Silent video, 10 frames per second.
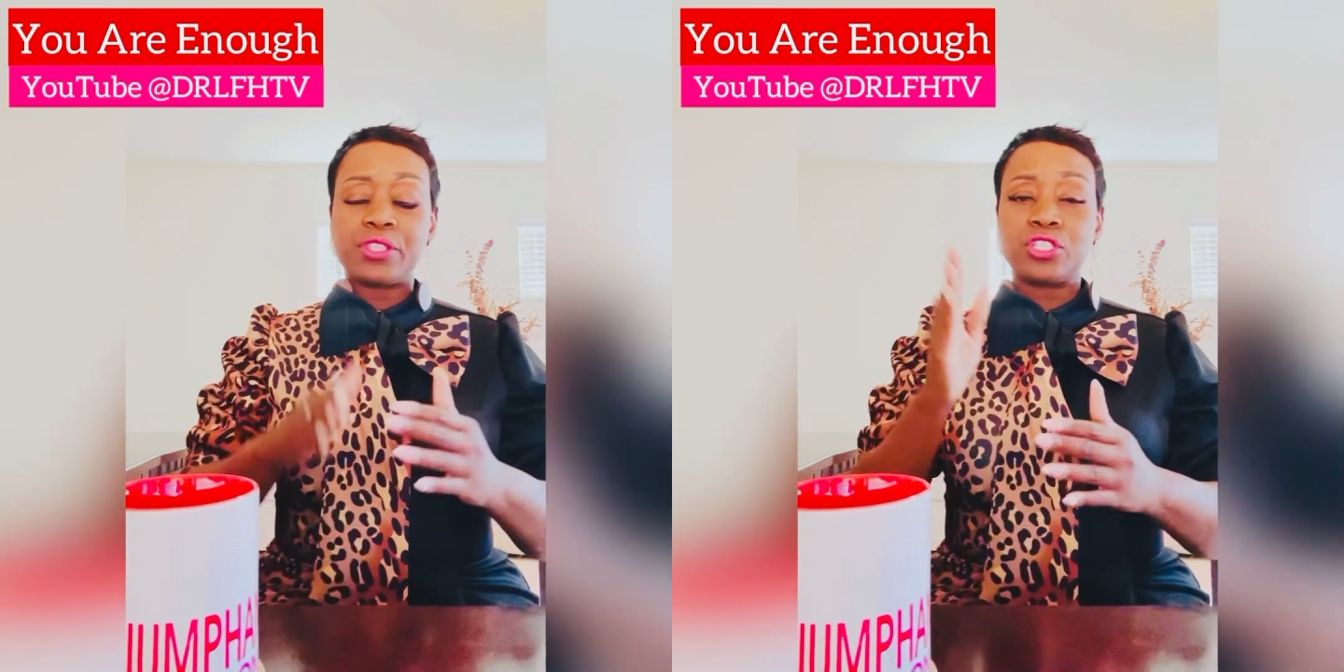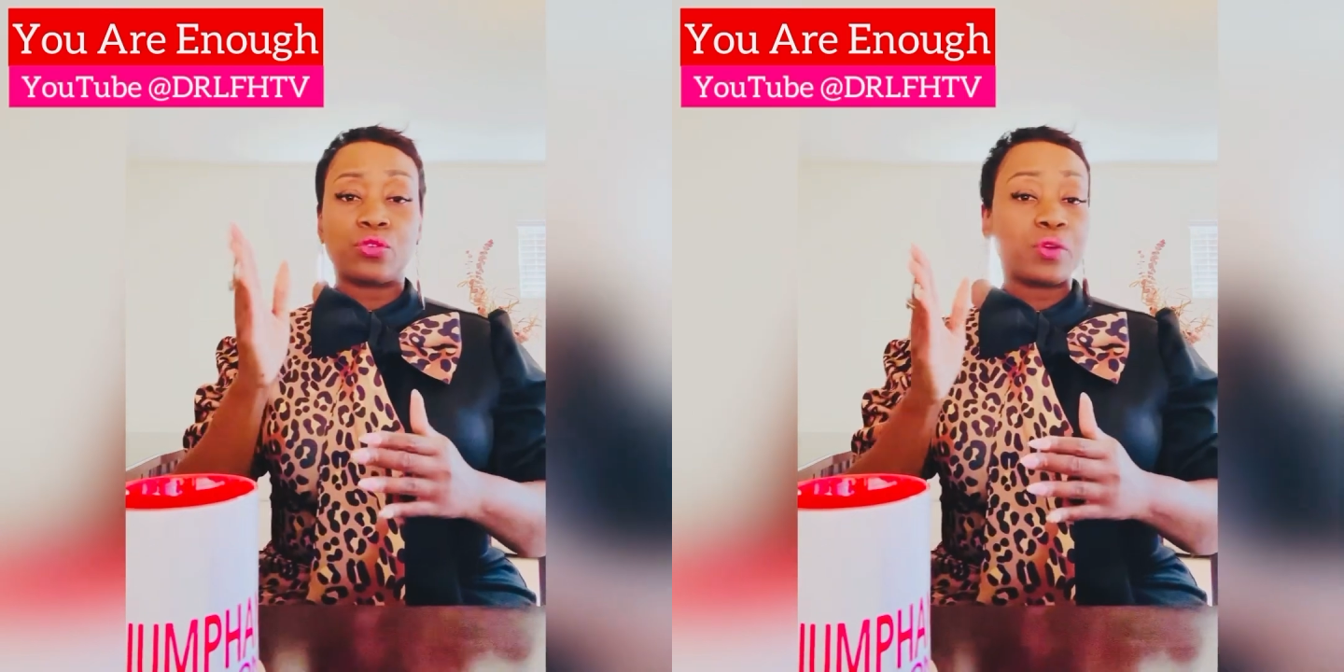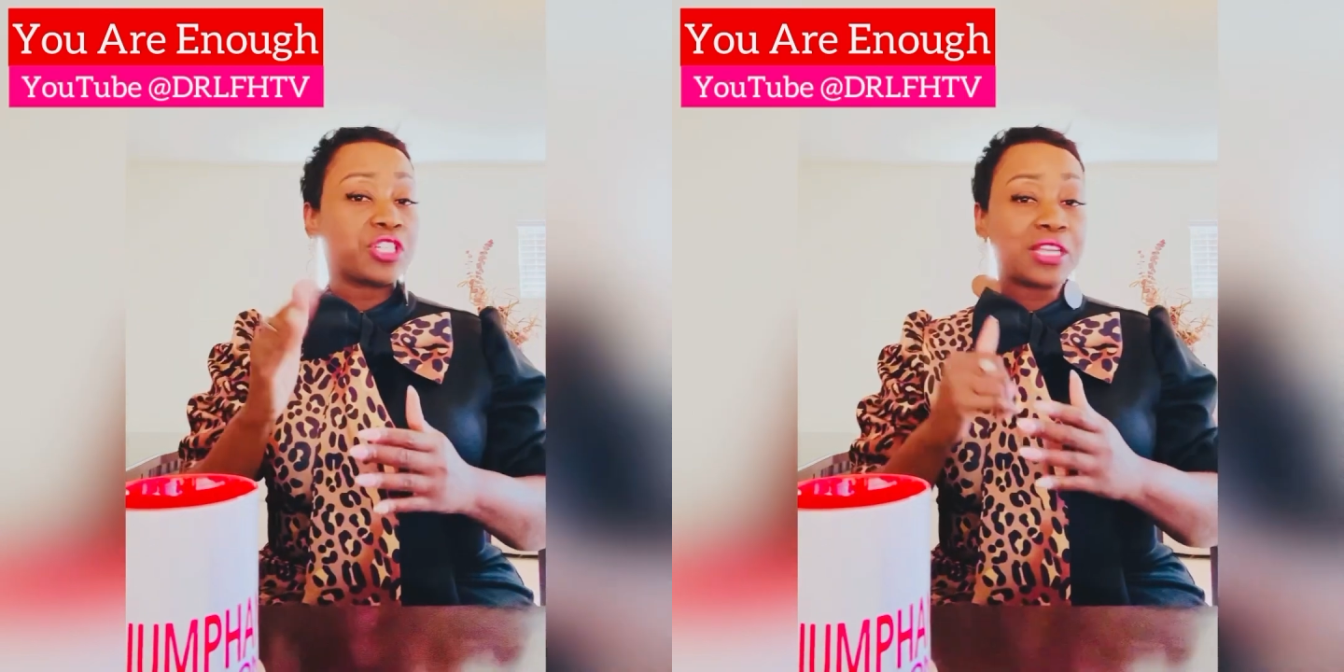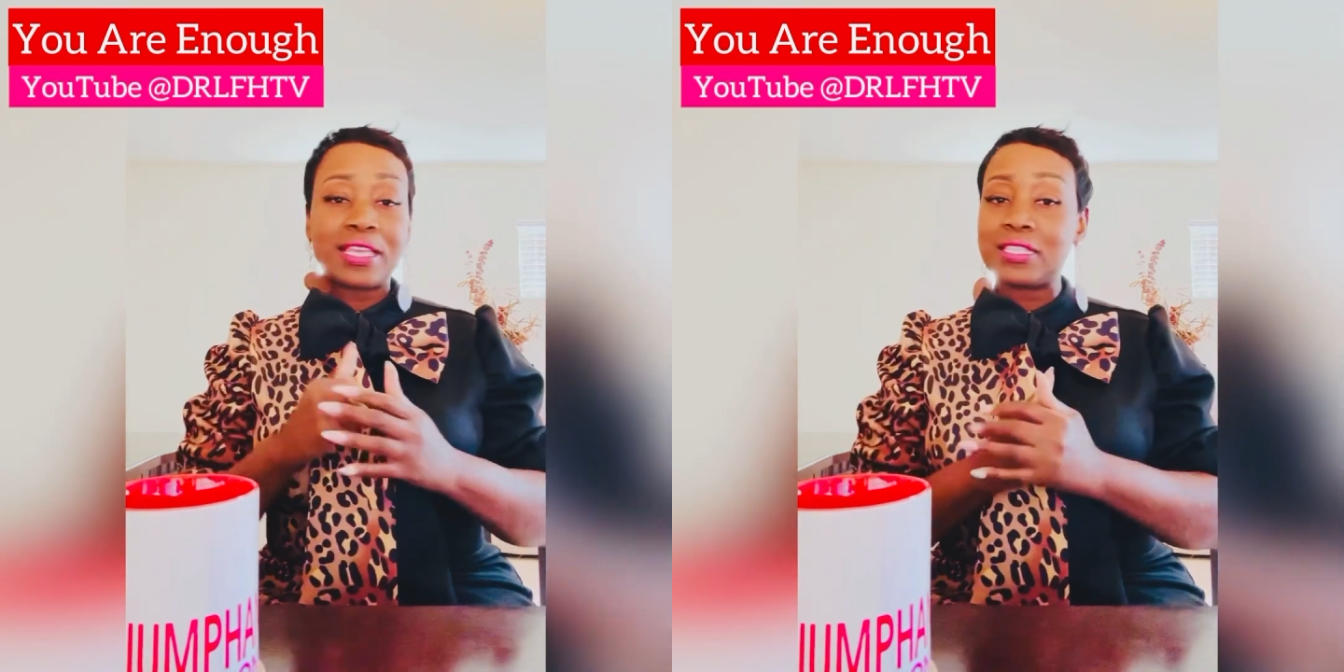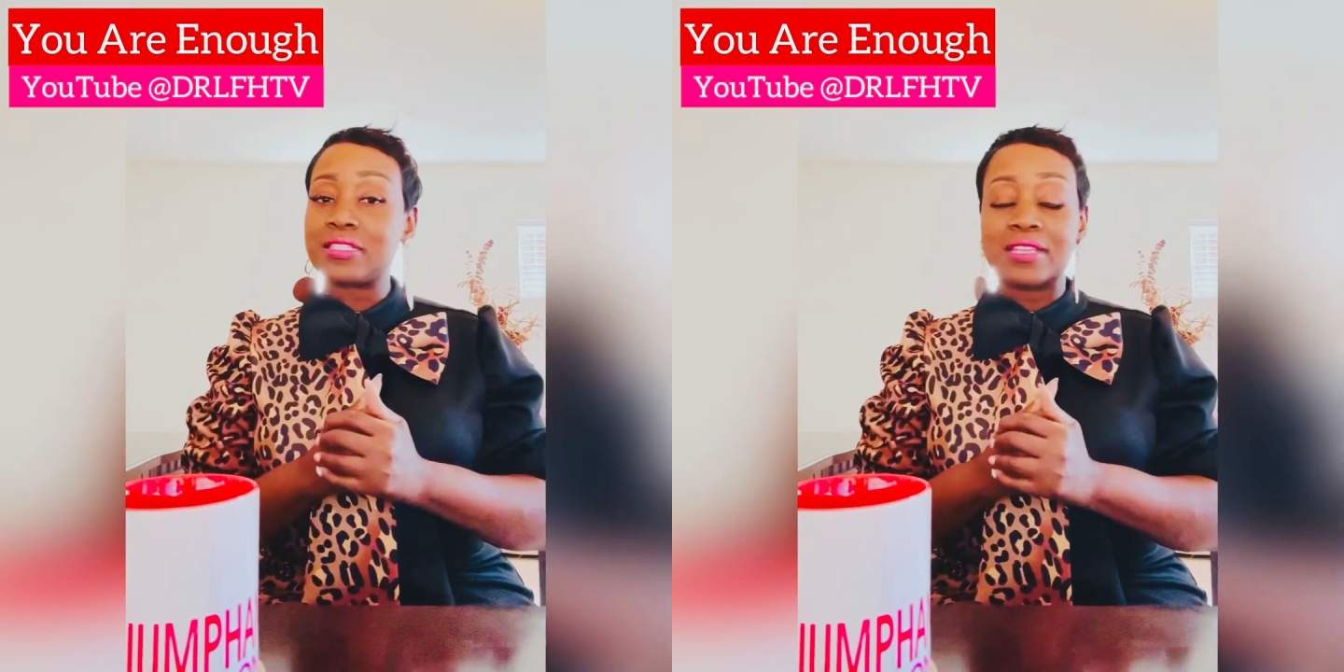this and rush
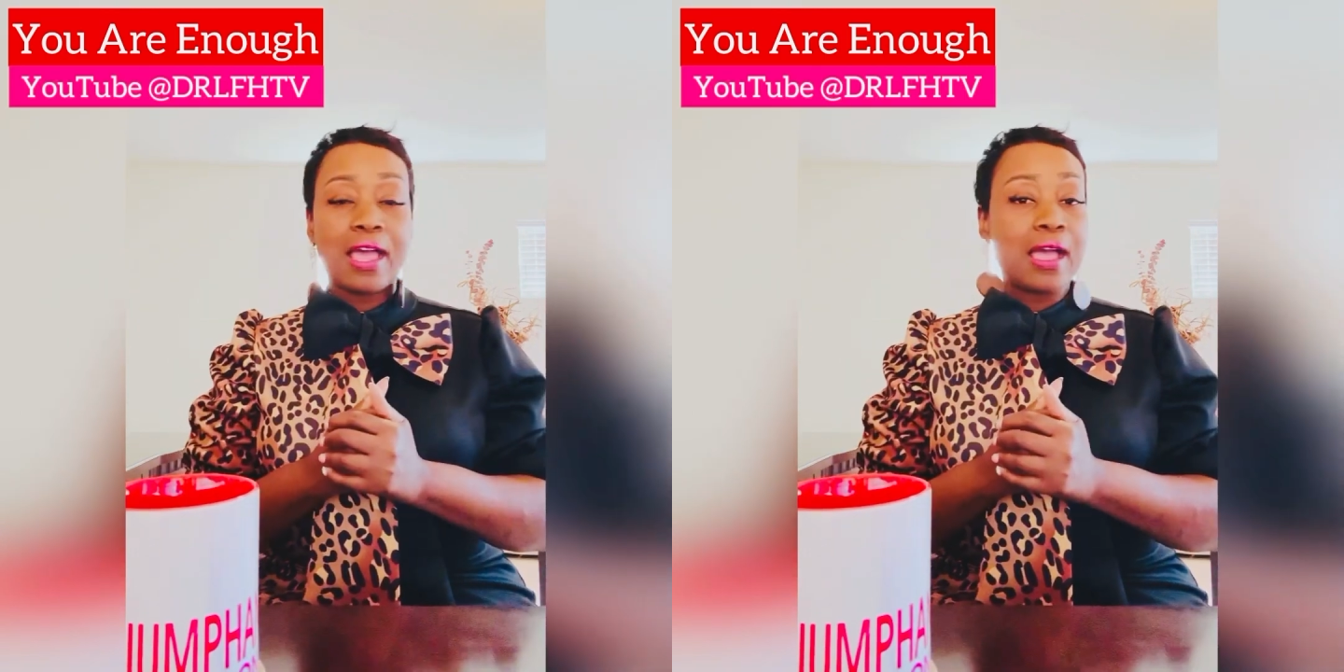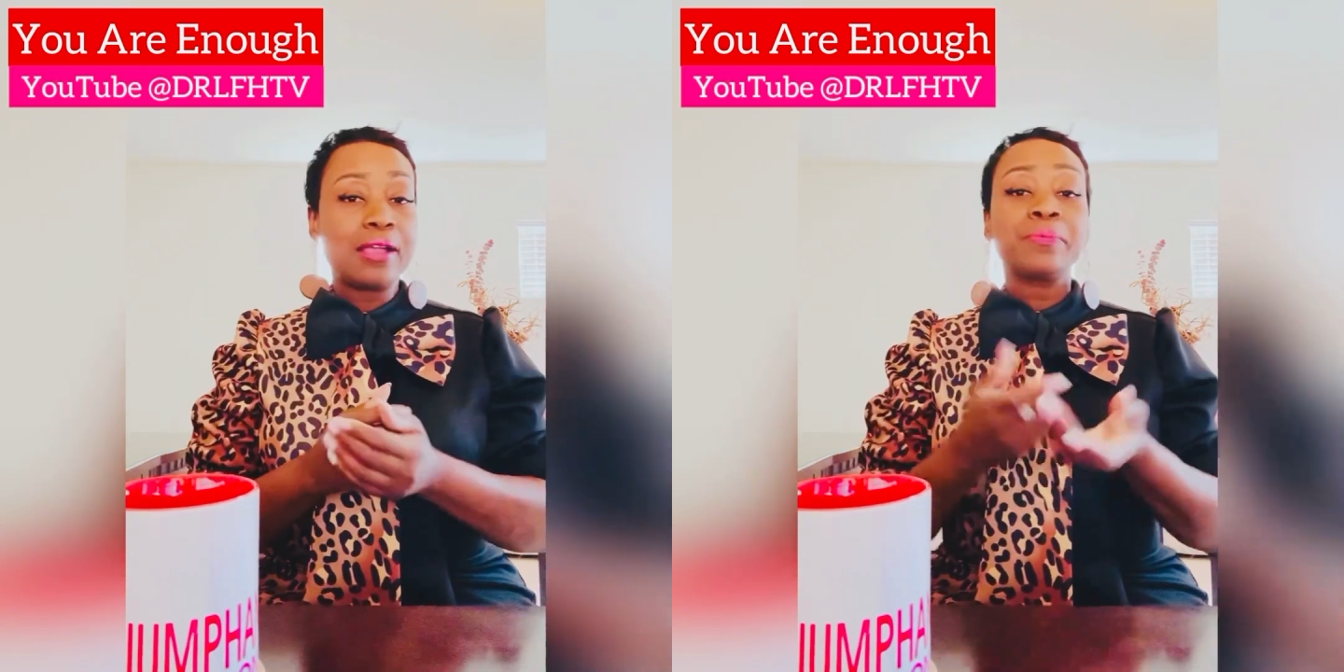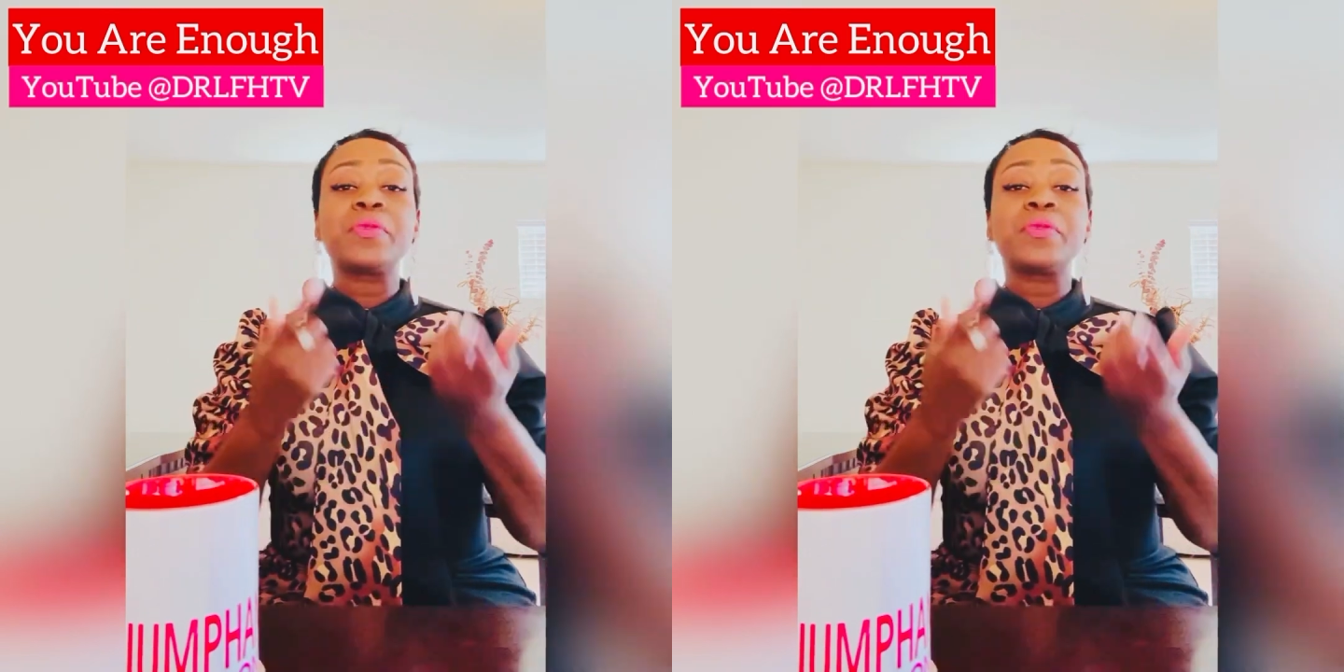like this. Nah,